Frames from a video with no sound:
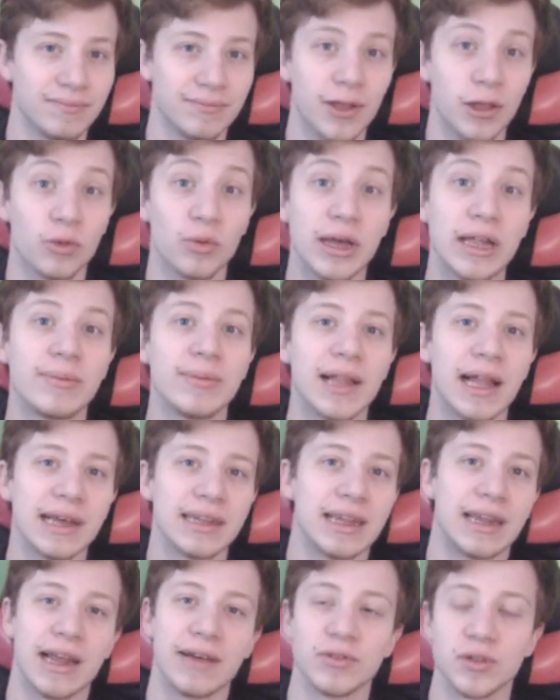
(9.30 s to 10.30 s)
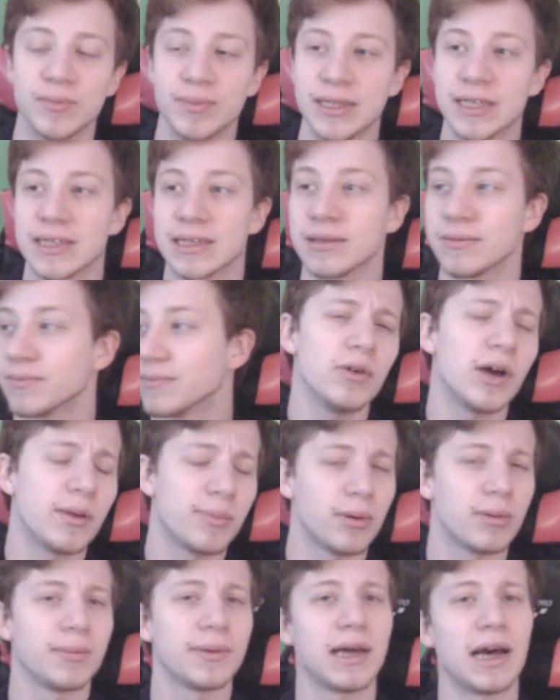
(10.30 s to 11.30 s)
Don't look at me like that, I was busy. You are
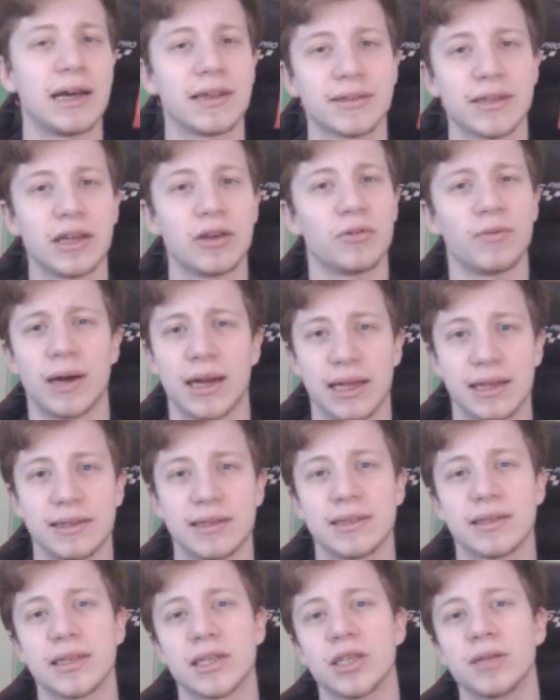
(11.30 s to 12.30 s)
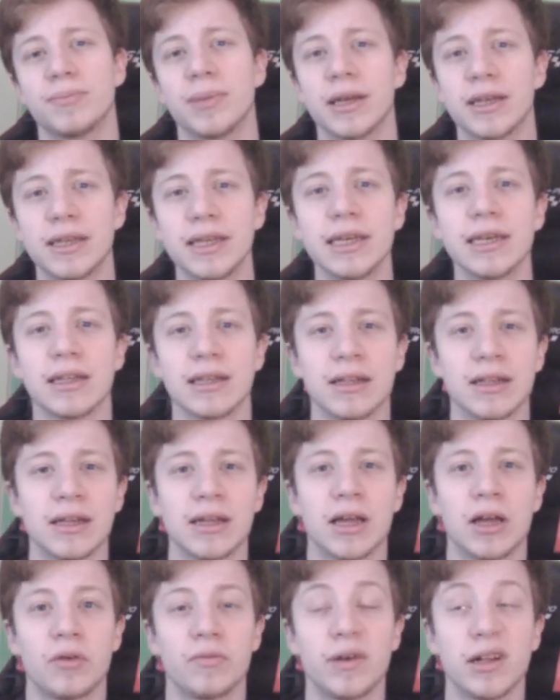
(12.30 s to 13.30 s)
probably asking why is it such a big deal?
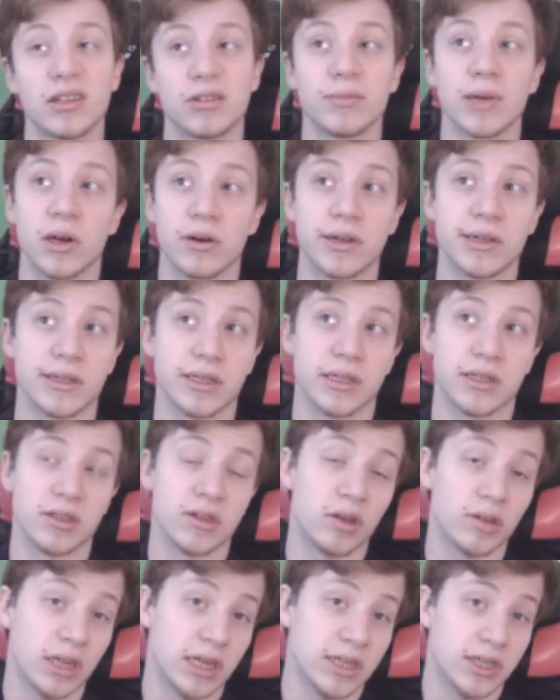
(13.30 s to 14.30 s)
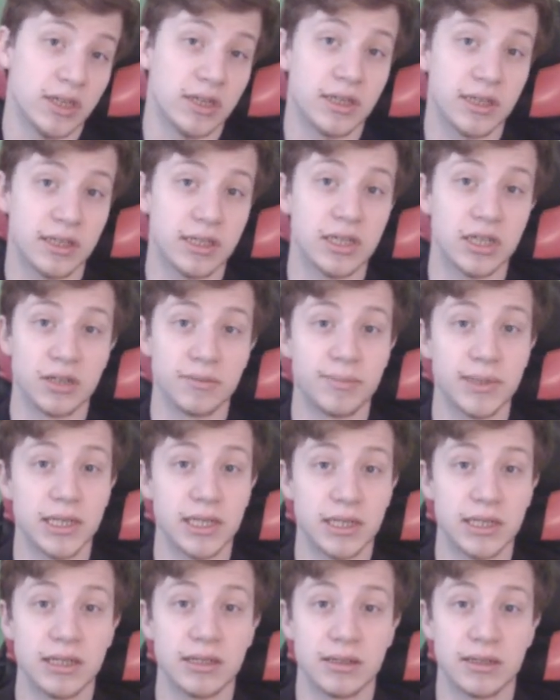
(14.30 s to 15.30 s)
Well, to be honest, it's not actually such a big
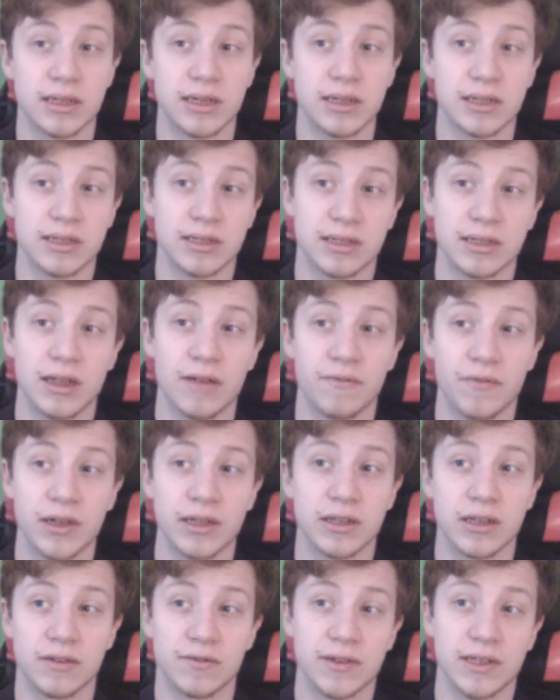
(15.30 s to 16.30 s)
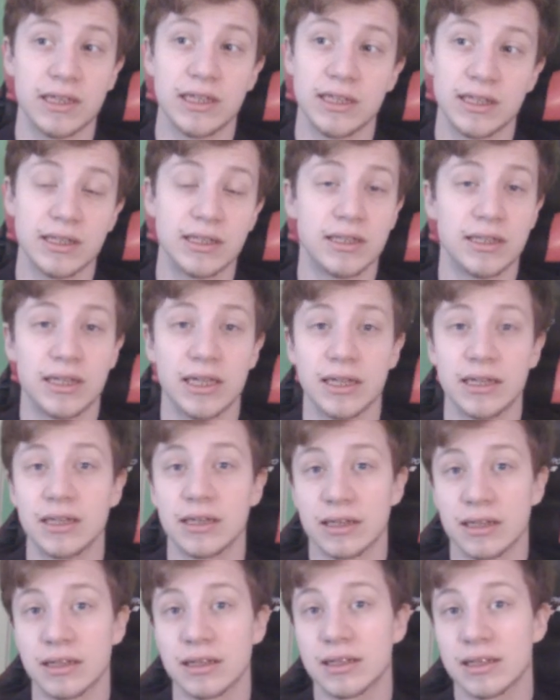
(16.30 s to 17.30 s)
deal. There is nothing that we
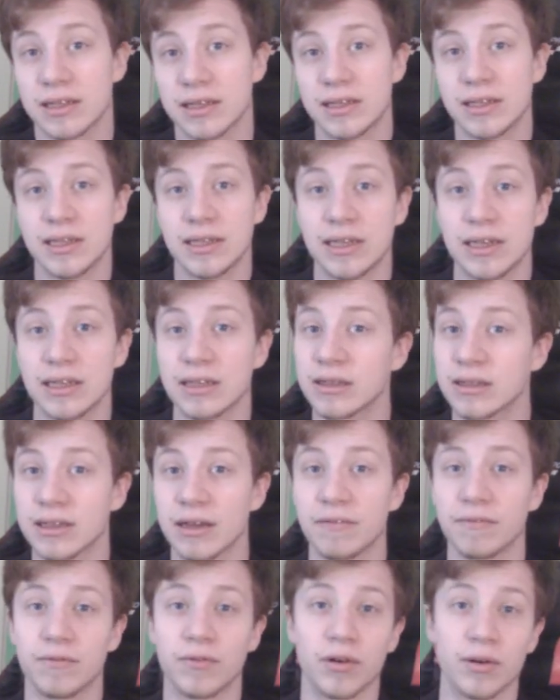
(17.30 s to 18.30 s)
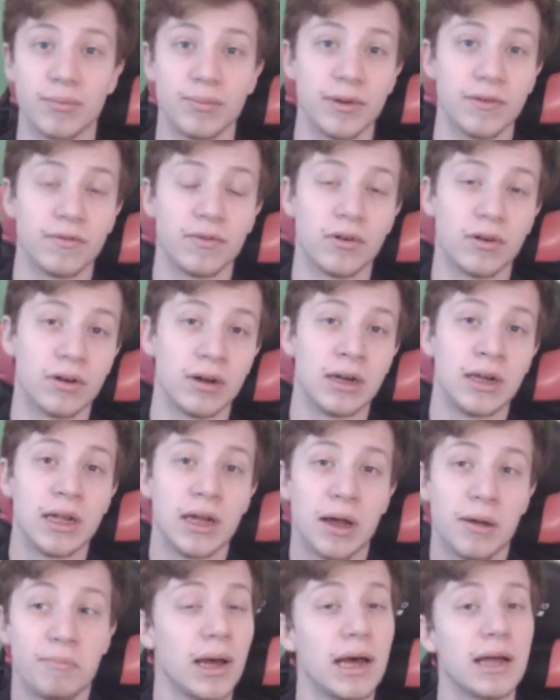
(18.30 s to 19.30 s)
didn't see in some form before.
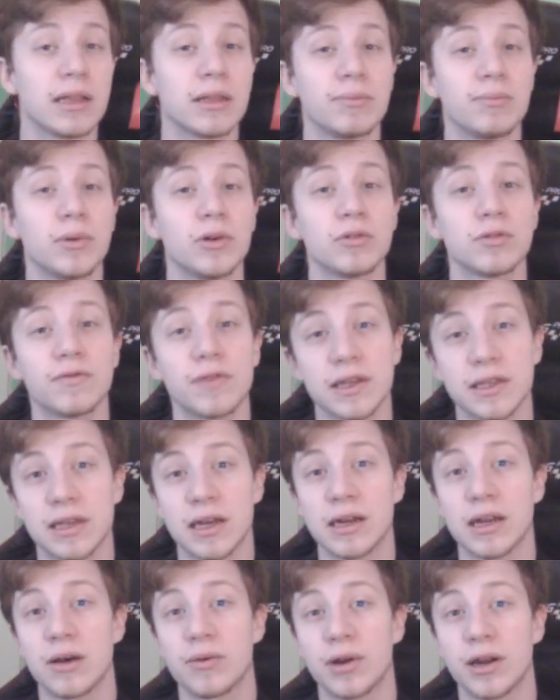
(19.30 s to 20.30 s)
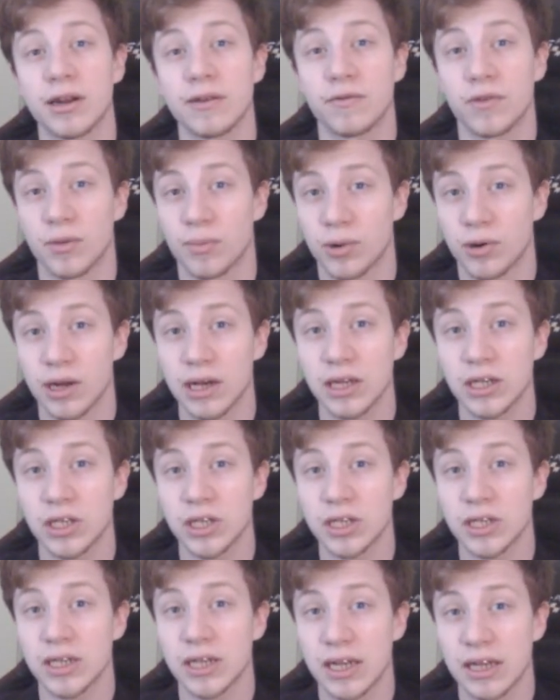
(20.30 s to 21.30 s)
But most things are now ready for
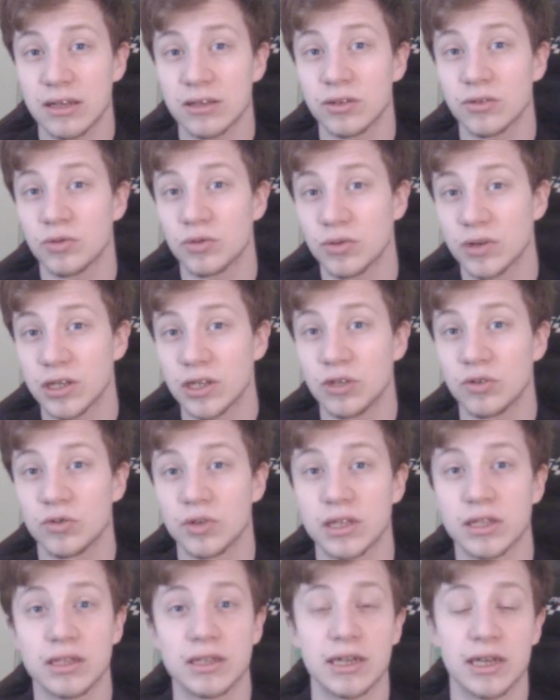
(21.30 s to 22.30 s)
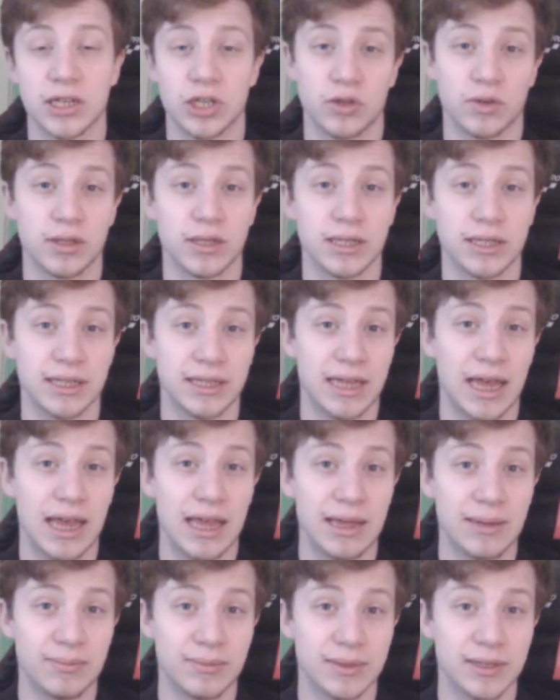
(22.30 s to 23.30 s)
production, so you can use it in actual
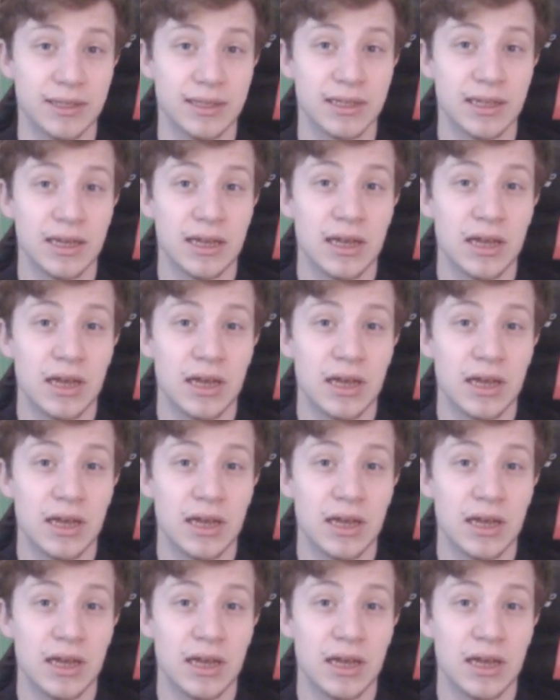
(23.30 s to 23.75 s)
games.